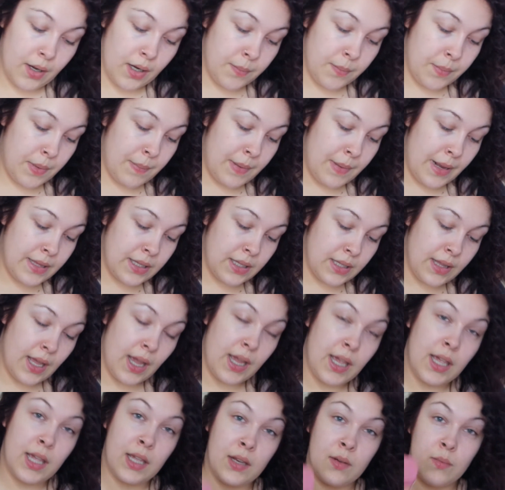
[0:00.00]
I'm going to be blending
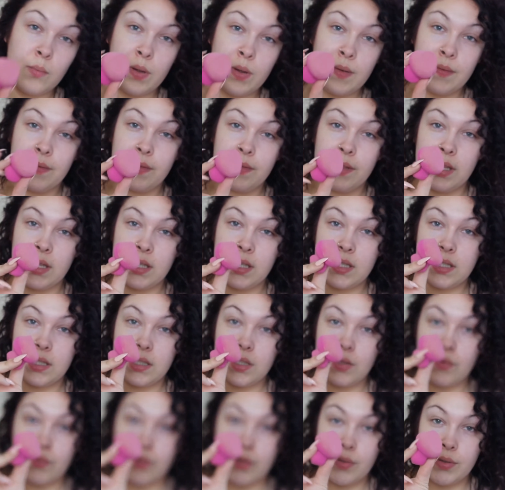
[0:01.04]
that in with
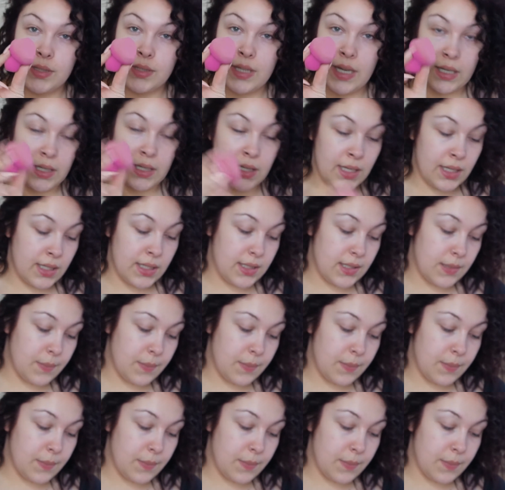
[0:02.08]
this Real Technique